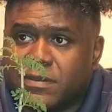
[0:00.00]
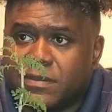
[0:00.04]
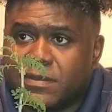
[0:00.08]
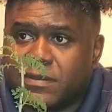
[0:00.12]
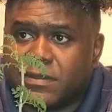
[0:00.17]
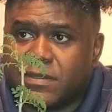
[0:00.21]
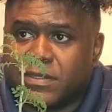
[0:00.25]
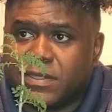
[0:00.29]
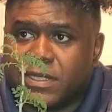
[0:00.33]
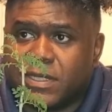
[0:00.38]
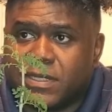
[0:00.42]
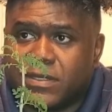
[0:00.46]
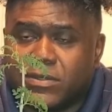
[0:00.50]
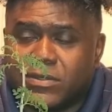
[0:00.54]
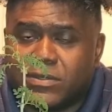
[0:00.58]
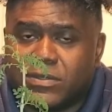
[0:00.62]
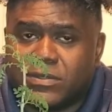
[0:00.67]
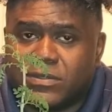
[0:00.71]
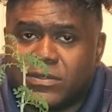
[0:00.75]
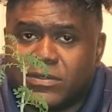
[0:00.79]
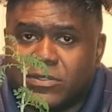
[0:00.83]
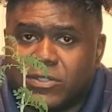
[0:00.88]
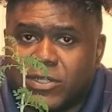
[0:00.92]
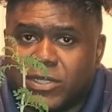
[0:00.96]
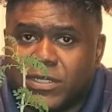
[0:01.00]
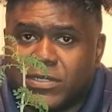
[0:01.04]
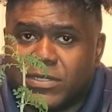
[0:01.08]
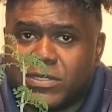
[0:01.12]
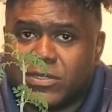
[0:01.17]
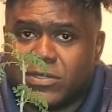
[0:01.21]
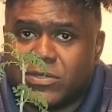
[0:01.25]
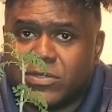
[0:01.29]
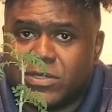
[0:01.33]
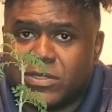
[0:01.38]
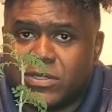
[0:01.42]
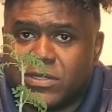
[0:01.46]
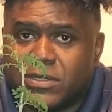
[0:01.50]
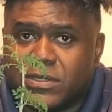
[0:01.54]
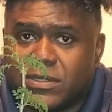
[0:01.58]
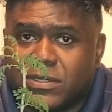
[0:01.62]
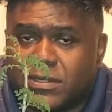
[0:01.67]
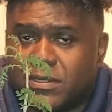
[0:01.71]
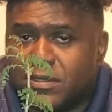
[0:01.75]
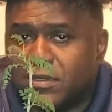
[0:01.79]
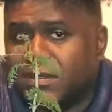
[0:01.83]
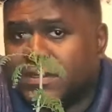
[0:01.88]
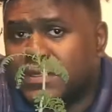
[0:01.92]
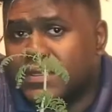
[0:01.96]
You see how it's translucent?
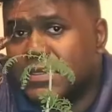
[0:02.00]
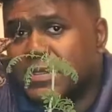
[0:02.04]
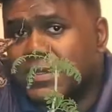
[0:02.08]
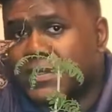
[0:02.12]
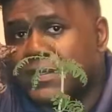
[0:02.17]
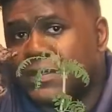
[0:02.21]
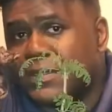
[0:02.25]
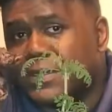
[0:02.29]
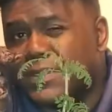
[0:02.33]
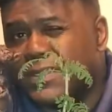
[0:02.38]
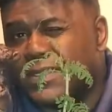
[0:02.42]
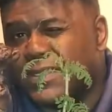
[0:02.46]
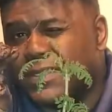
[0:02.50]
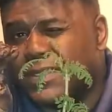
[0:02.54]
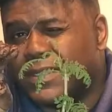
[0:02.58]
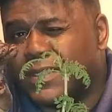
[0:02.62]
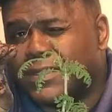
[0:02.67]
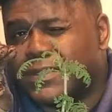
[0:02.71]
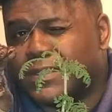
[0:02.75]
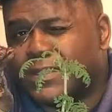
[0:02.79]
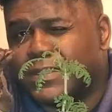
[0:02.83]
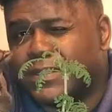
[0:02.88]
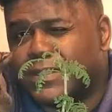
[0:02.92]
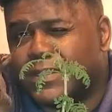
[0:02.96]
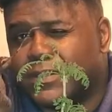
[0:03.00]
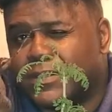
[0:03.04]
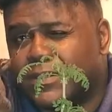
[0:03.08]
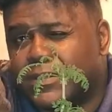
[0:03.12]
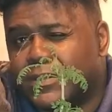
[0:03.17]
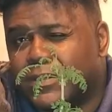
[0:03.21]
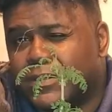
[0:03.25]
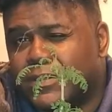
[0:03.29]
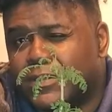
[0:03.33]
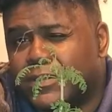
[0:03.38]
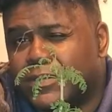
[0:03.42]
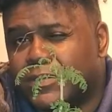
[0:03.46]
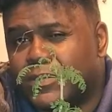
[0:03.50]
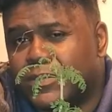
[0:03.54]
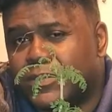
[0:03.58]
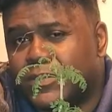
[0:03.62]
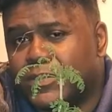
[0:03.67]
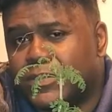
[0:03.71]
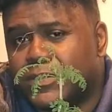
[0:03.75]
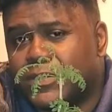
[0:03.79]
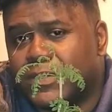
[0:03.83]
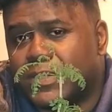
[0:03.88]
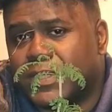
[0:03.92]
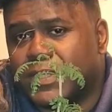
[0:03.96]
I was telling you those
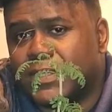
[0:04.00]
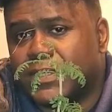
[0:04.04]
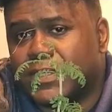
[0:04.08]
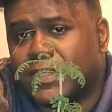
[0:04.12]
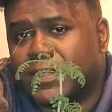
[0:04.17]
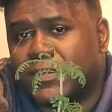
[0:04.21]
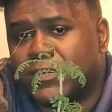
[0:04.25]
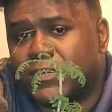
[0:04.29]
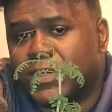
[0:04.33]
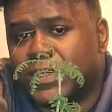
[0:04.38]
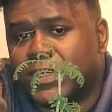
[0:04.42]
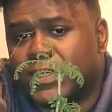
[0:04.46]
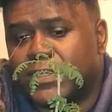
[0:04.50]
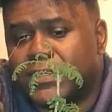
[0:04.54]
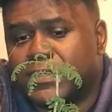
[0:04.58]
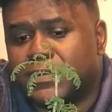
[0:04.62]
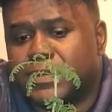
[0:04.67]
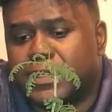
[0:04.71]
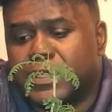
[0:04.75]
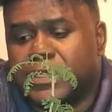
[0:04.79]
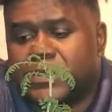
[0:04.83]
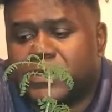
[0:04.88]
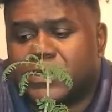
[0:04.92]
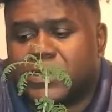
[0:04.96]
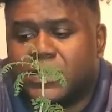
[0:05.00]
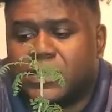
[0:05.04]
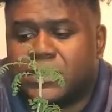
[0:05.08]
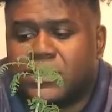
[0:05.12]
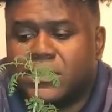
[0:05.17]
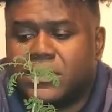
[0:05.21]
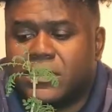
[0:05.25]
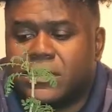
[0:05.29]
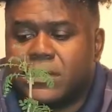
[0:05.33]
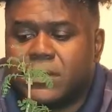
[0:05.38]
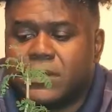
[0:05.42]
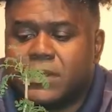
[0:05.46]
roots are like that whitish beige color.